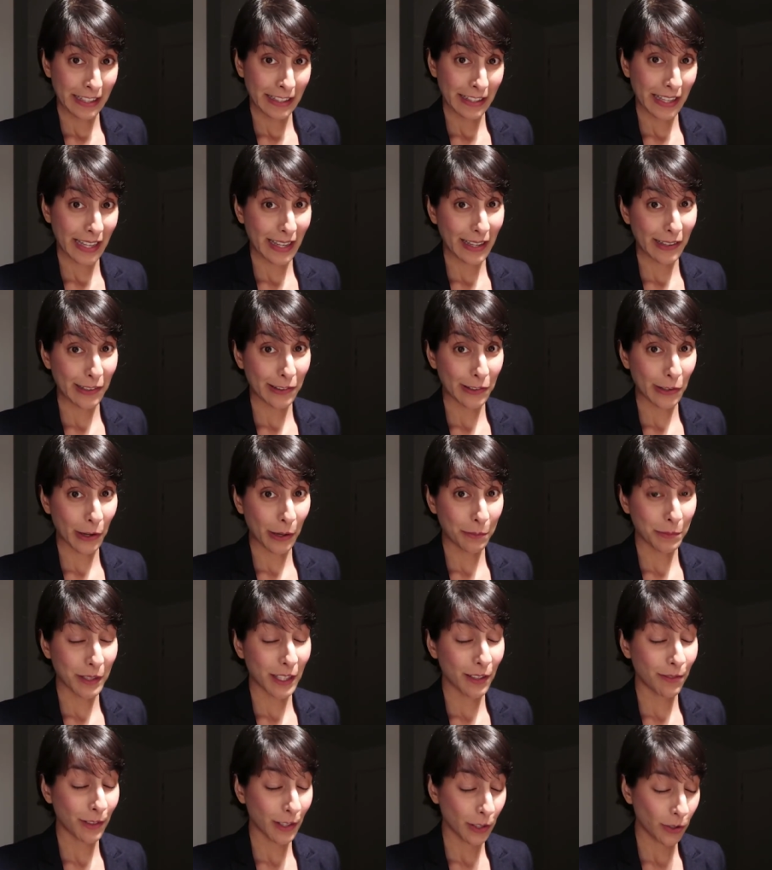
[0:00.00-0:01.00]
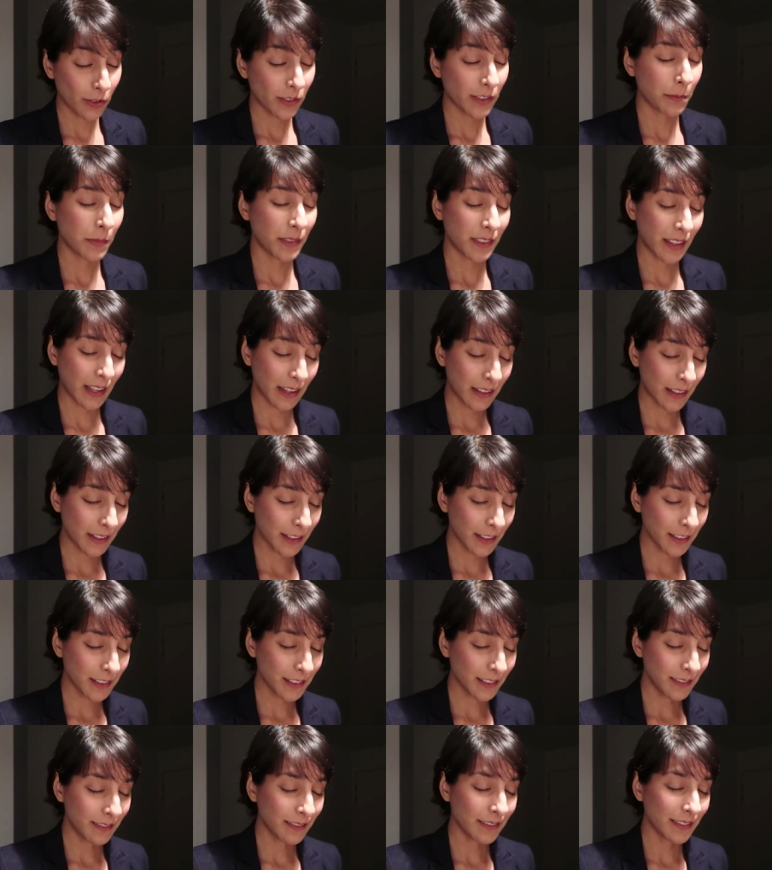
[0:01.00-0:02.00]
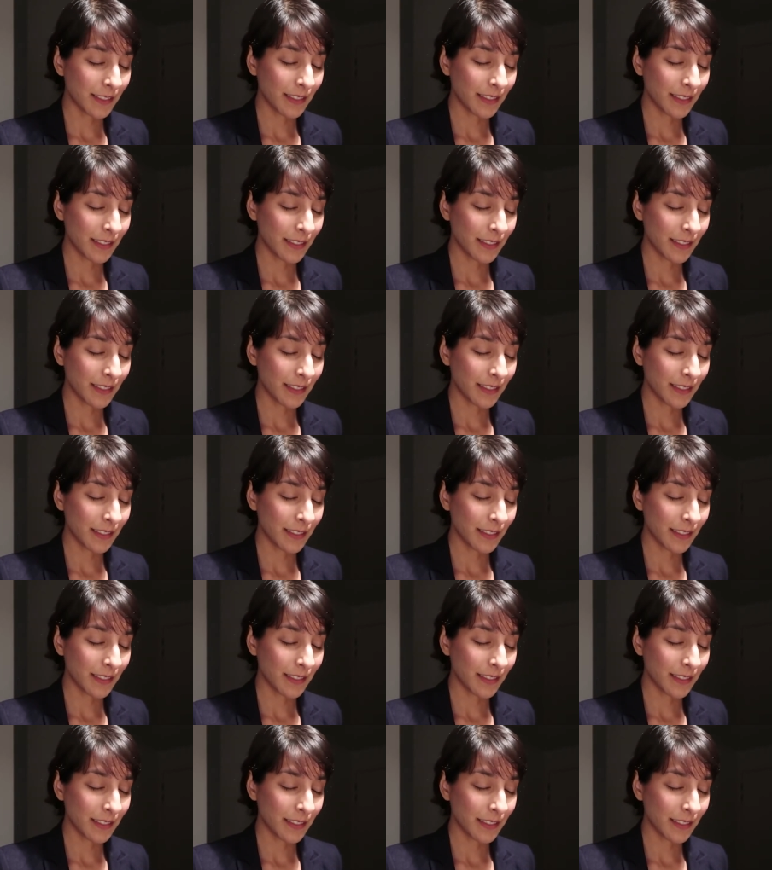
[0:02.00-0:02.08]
Okay, so I'm giving you some Seneca.